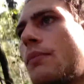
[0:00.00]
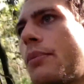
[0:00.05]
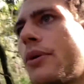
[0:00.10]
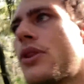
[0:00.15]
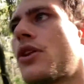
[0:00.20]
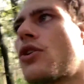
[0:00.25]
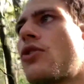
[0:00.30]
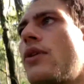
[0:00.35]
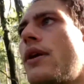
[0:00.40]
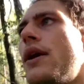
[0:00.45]
but
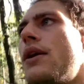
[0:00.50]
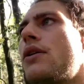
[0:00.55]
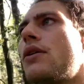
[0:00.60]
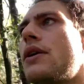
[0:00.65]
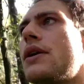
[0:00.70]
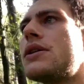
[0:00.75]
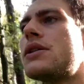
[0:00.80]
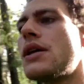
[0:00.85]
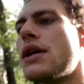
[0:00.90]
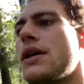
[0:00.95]
the creator
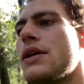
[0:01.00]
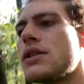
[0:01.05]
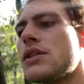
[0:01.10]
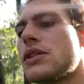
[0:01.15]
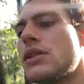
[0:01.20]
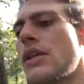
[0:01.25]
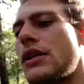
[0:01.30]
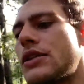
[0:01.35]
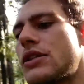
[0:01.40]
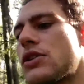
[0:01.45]
is
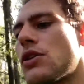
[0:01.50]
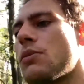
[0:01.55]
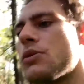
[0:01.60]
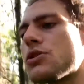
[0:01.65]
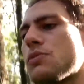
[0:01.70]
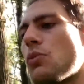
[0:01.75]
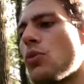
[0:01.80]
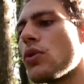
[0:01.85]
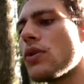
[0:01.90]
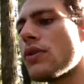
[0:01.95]
is is so much
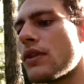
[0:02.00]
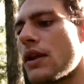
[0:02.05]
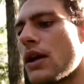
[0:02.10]
more than